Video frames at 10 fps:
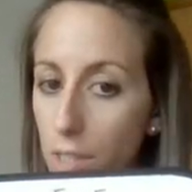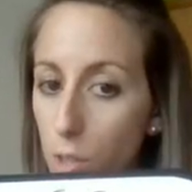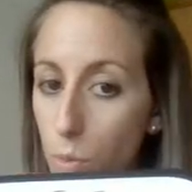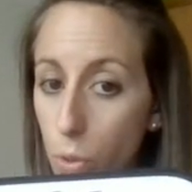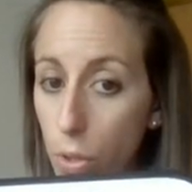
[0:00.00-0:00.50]

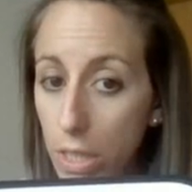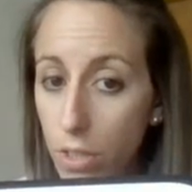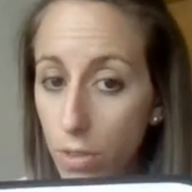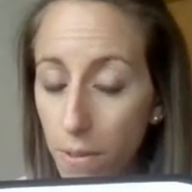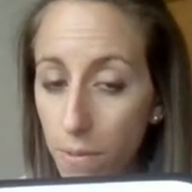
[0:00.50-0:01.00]
It's pretty
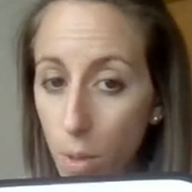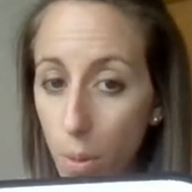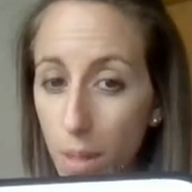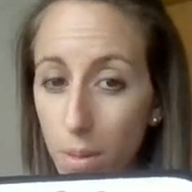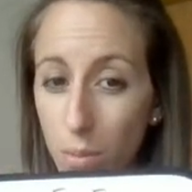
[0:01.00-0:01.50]

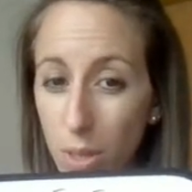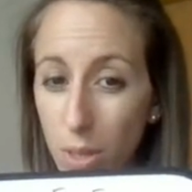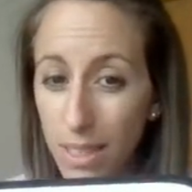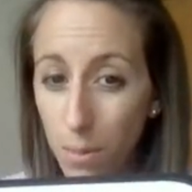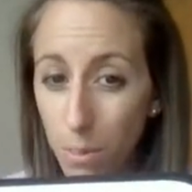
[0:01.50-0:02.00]
straightforward,
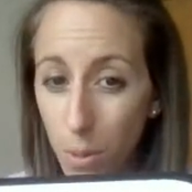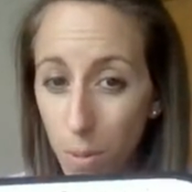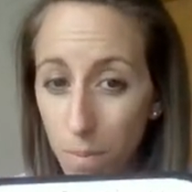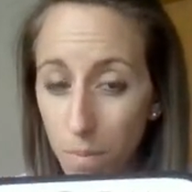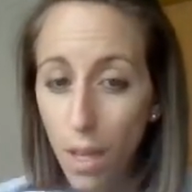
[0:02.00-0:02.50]
pretty simple.